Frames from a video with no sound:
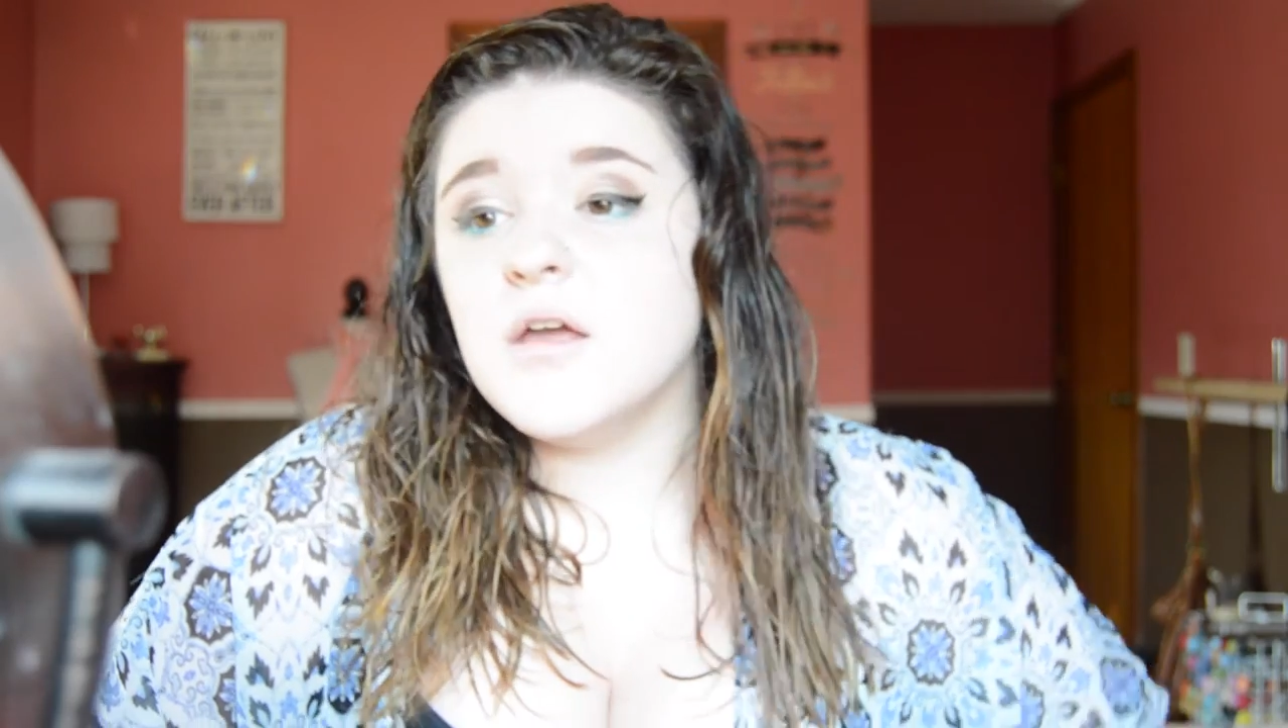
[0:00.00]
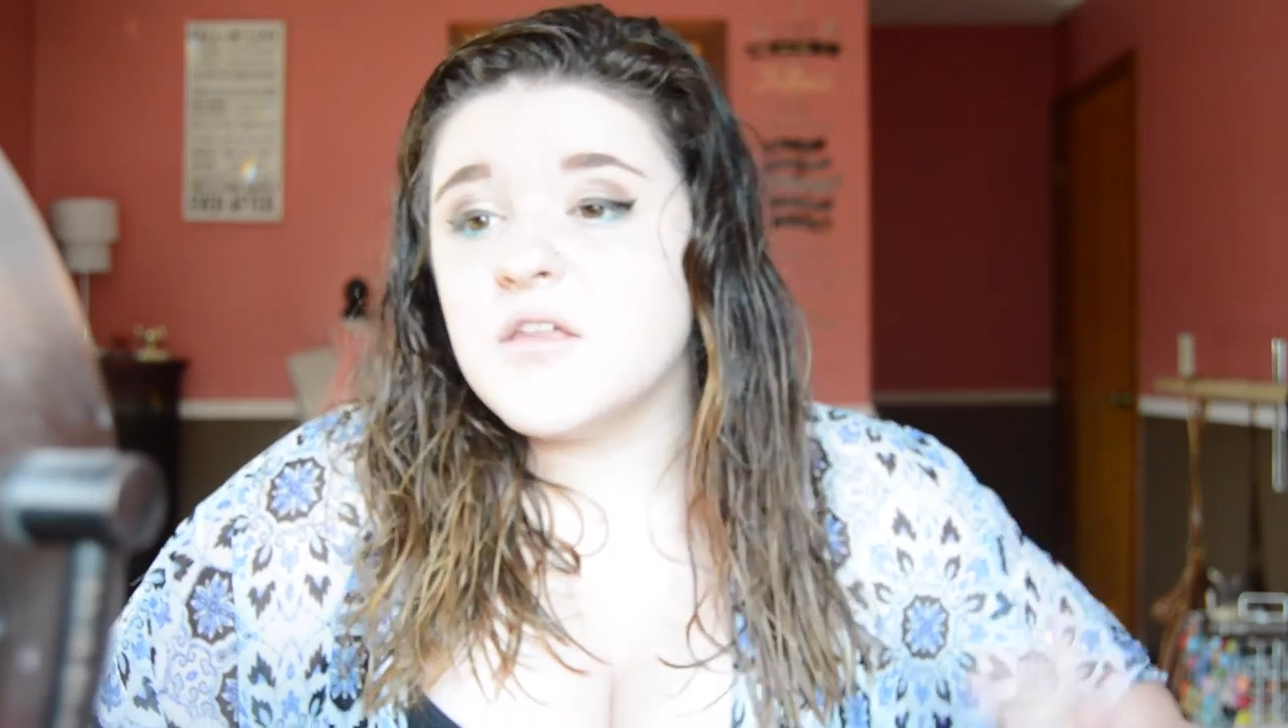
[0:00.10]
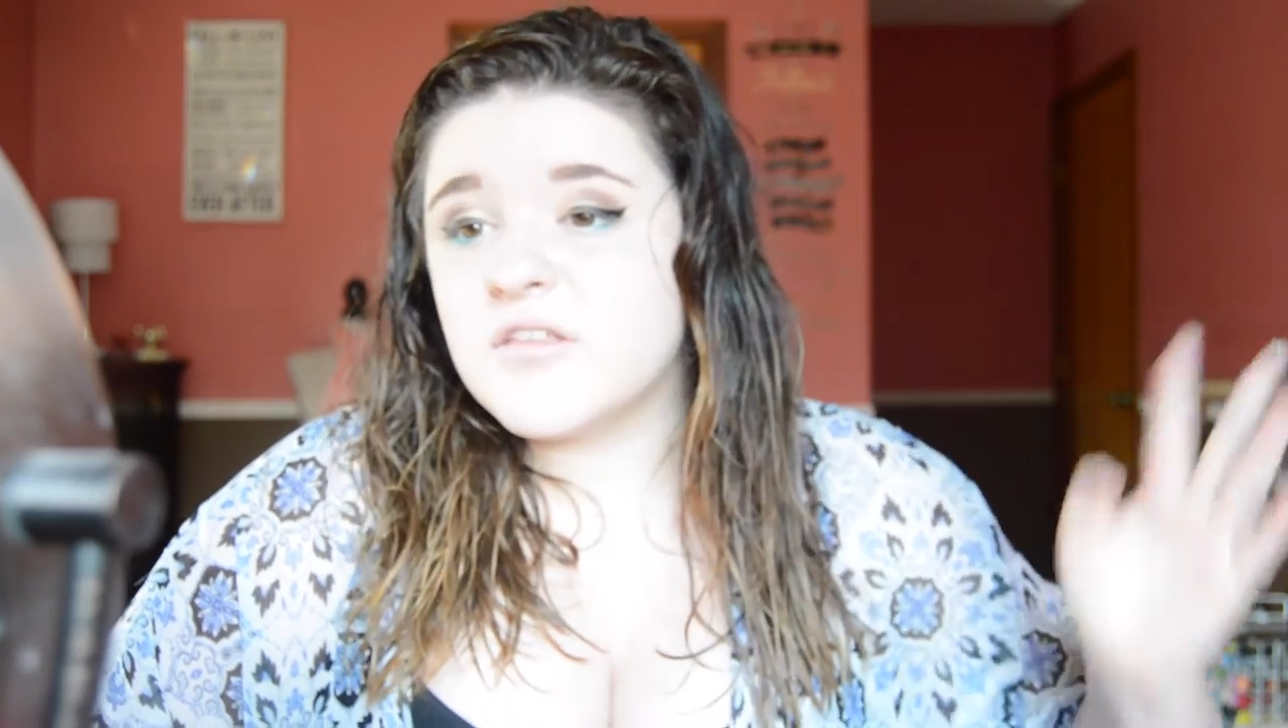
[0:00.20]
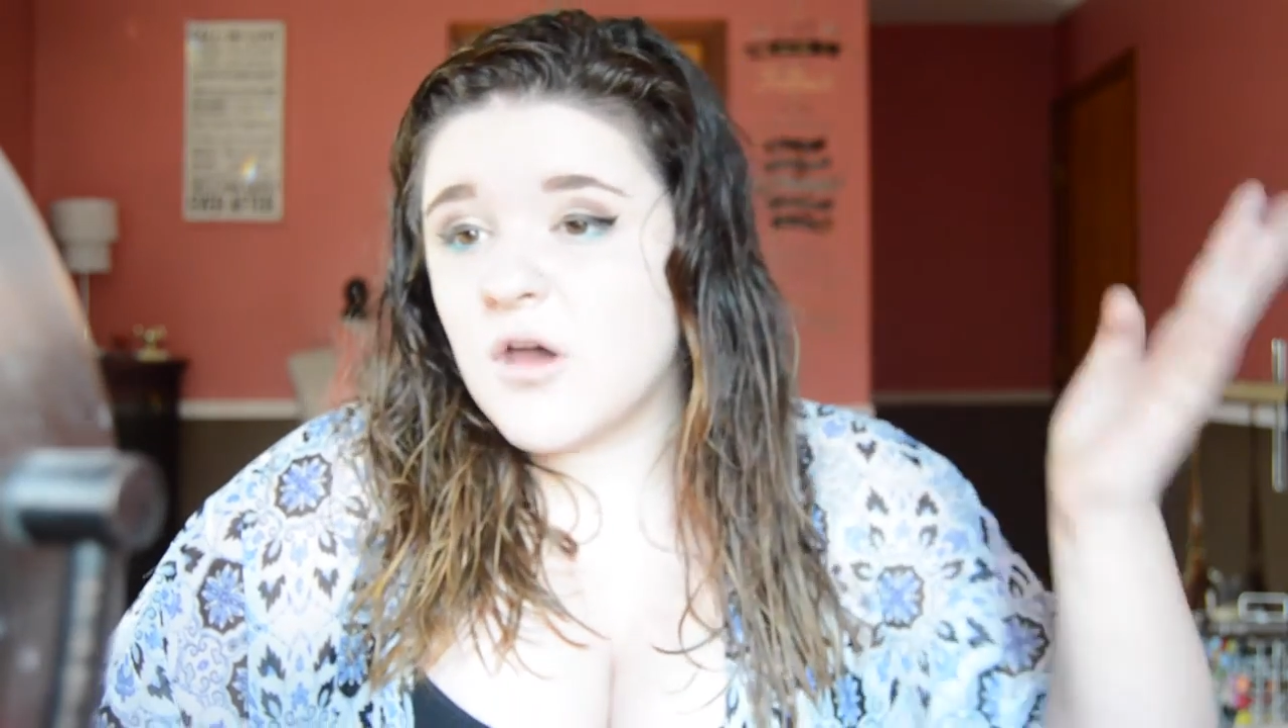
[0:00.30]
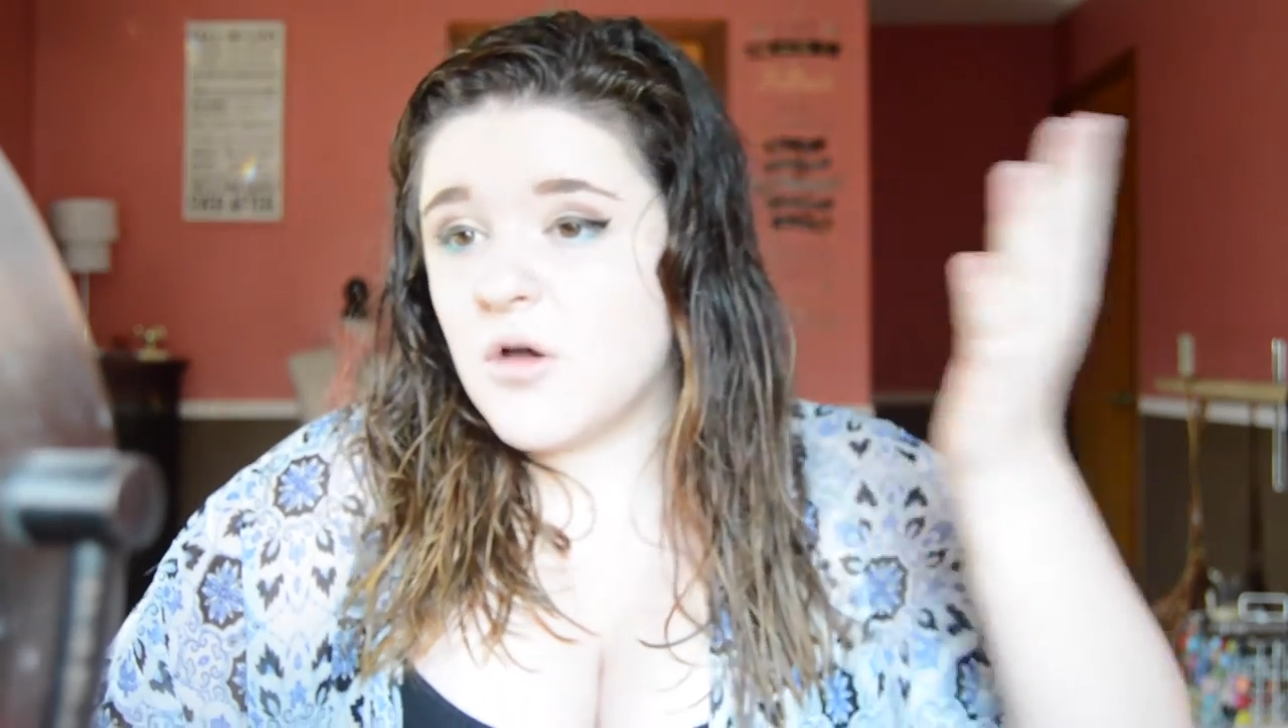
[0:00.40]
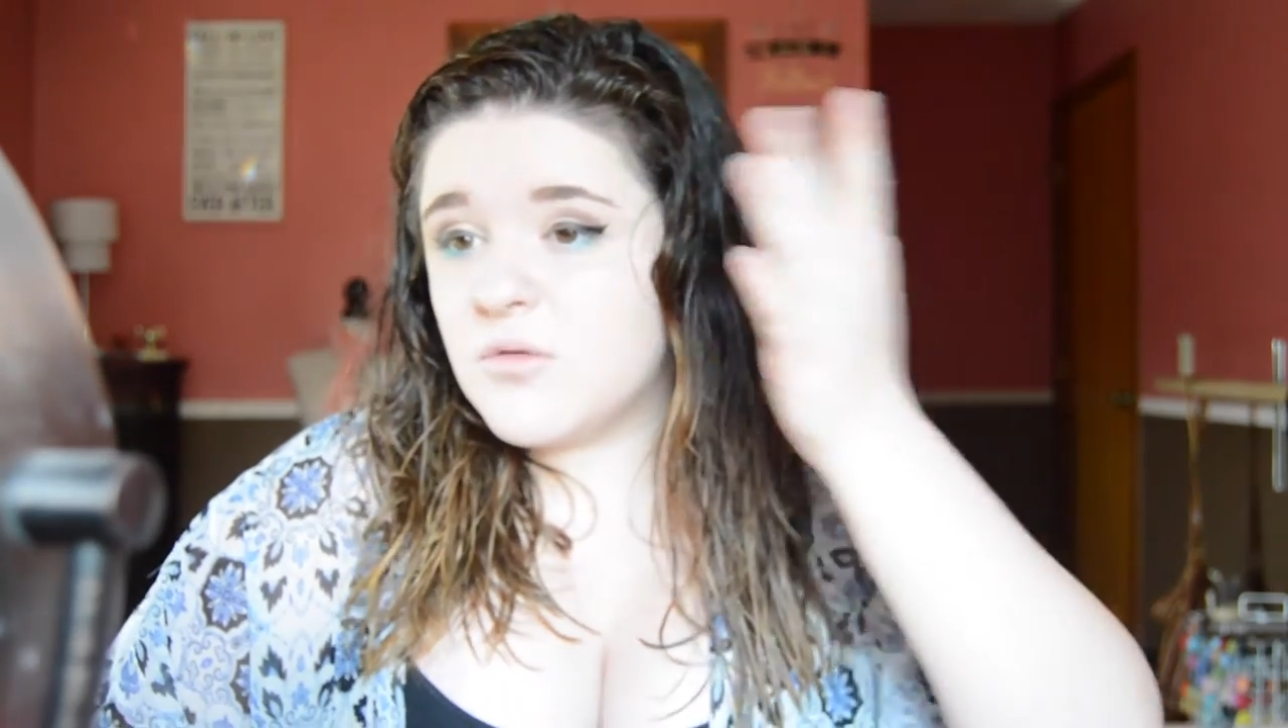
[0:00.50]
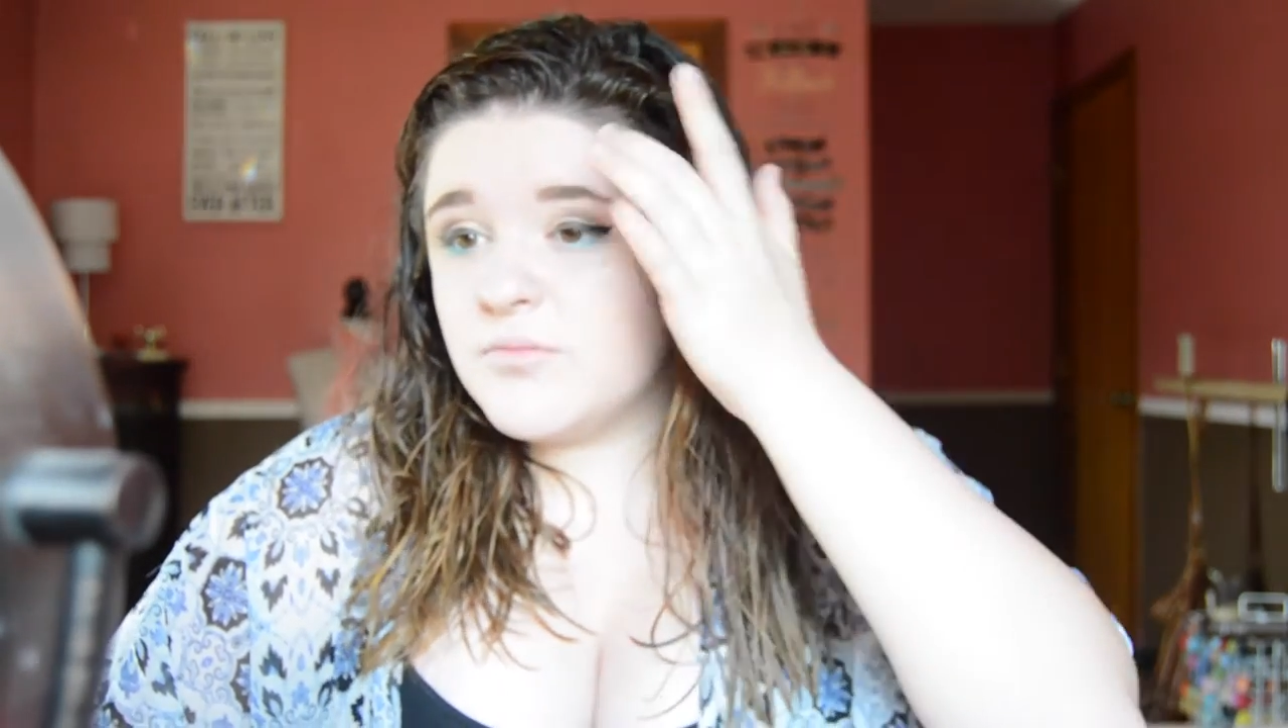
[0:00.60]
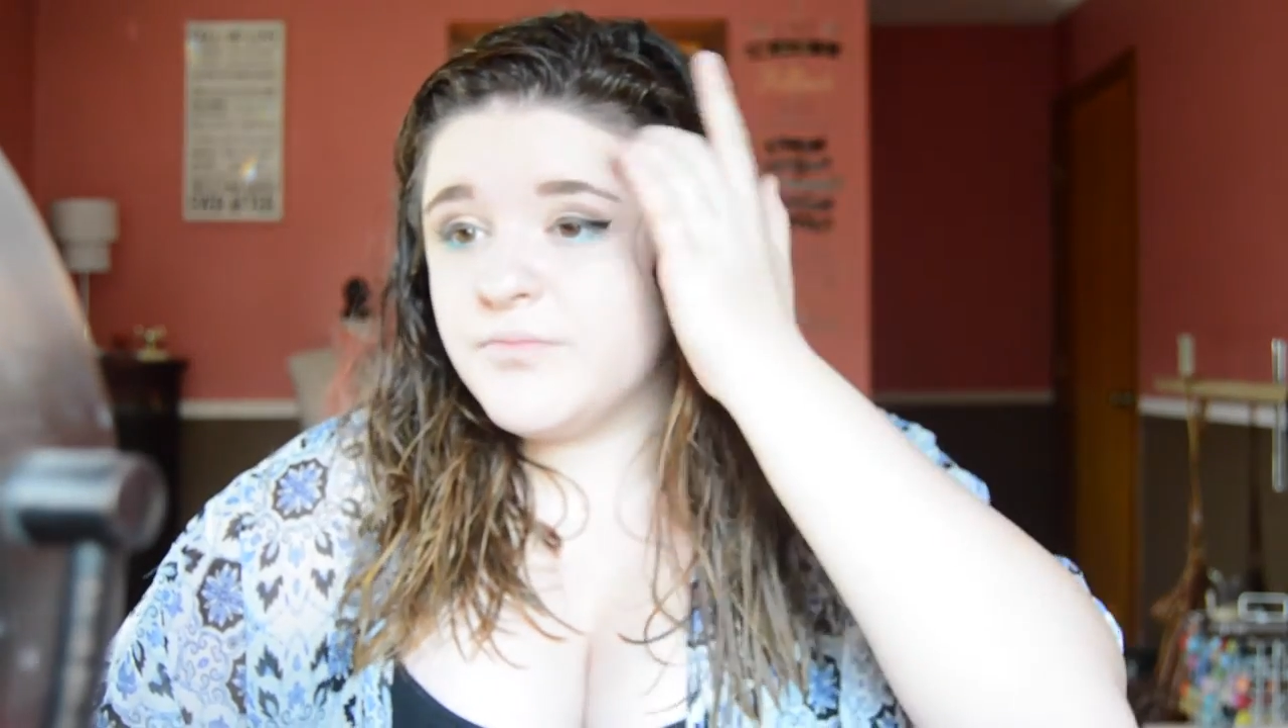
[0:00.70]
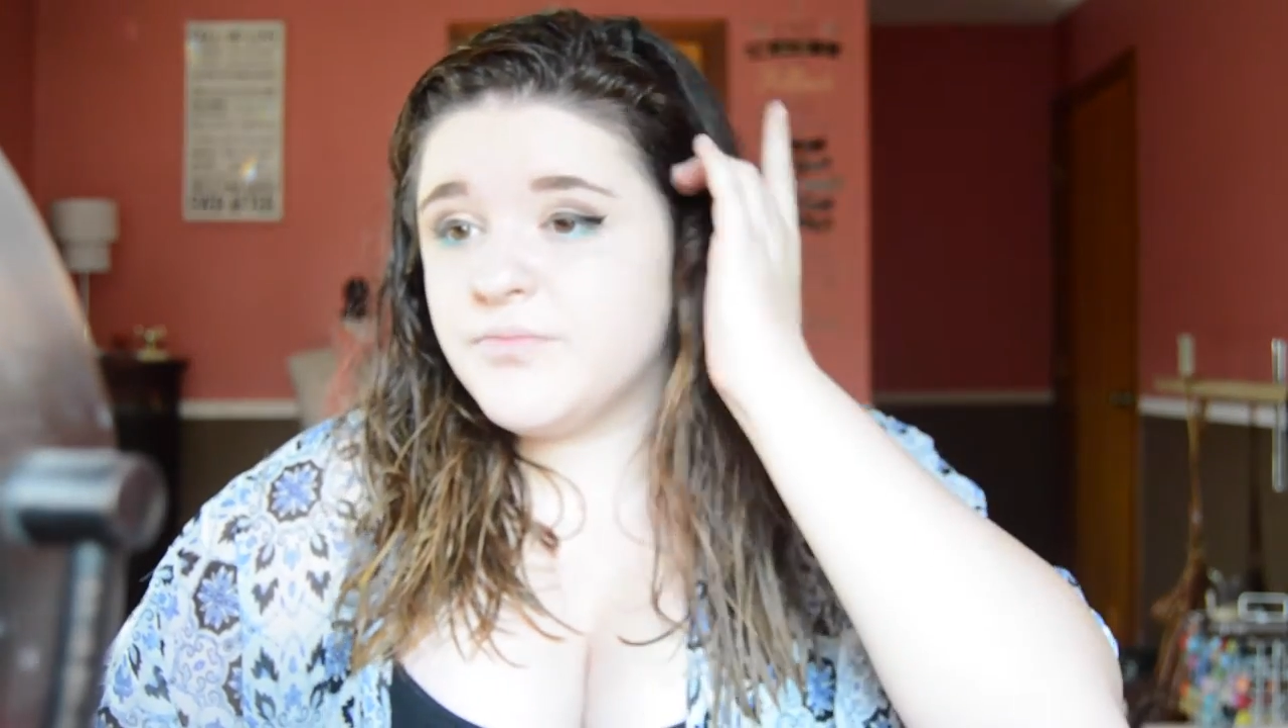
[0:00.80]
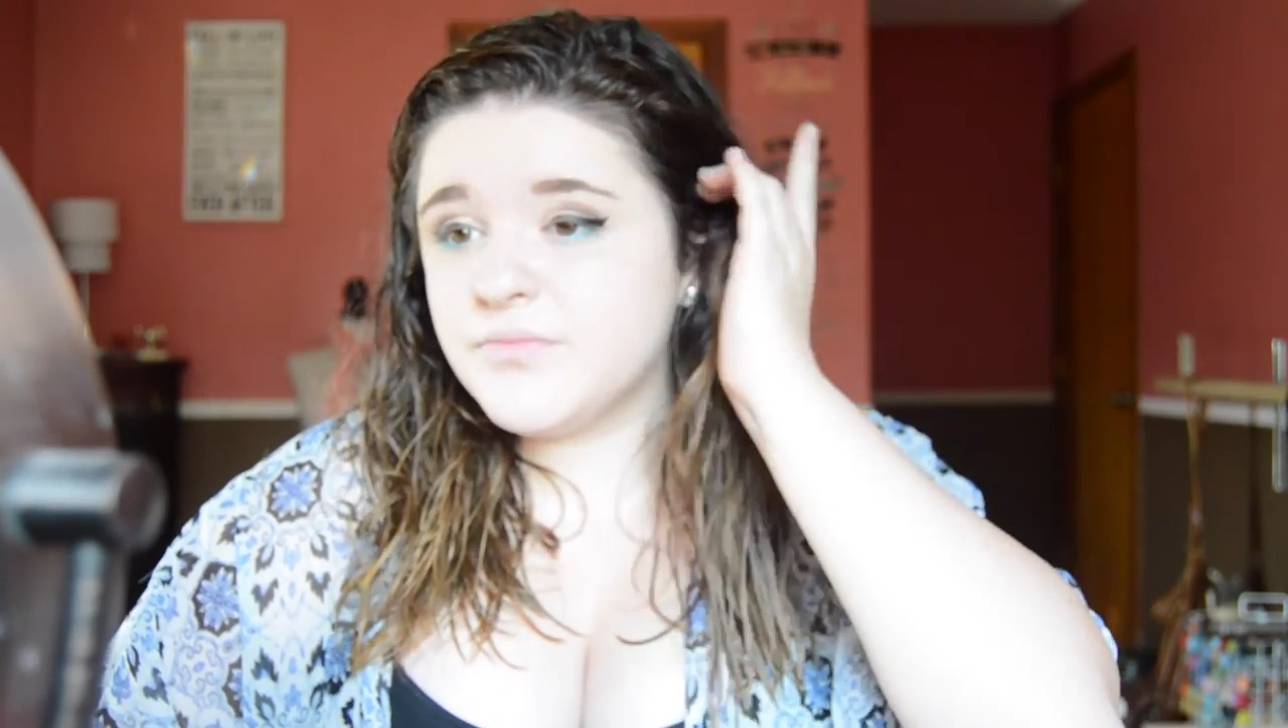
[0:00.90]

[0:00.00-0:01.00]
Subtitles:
So